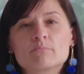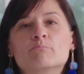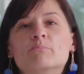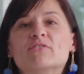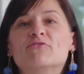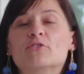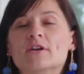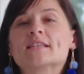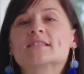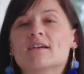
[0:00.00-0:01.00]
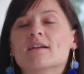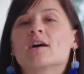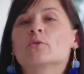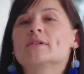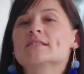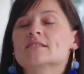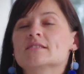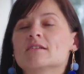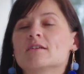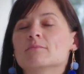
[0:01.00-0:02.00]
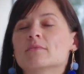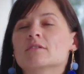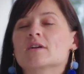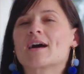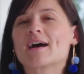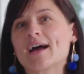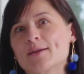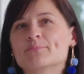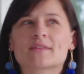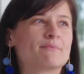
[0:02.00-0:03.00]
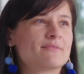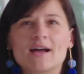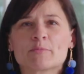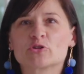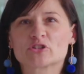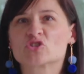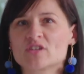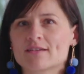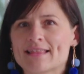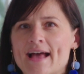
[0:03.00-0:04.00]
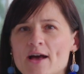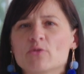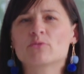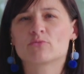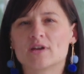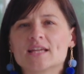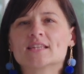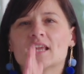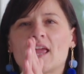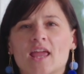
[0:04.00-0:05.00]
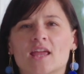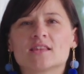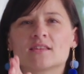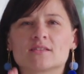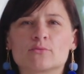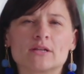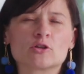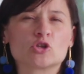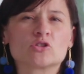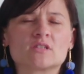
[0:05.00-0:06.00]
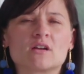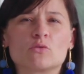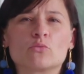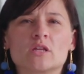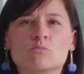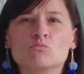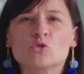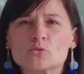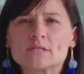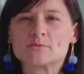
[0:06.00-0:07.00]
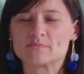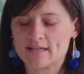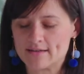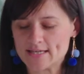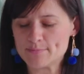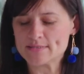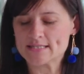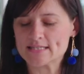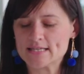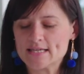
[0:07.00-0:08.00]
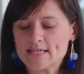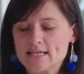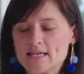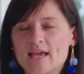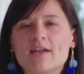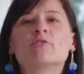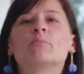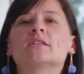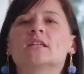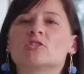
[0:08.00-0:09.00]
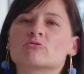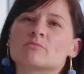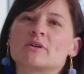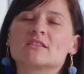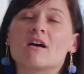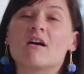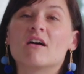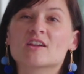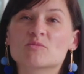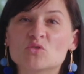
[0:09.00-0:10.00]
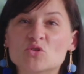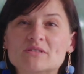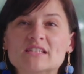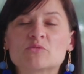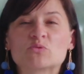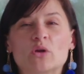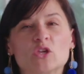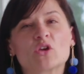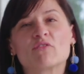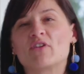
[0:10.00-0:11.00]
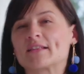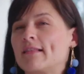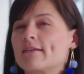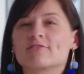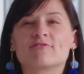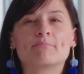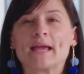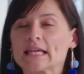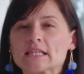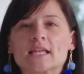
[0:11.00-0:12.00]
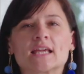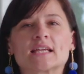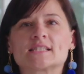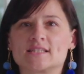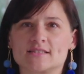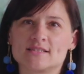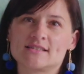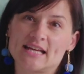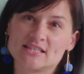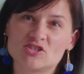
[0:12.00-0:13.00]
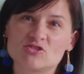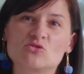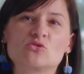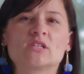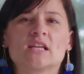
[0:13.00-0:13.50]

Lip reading: Before I start, I'm going to start now, right? And we are going to start with museum types. Everybody knows about art museums, where you can find a lot of paintings and statues.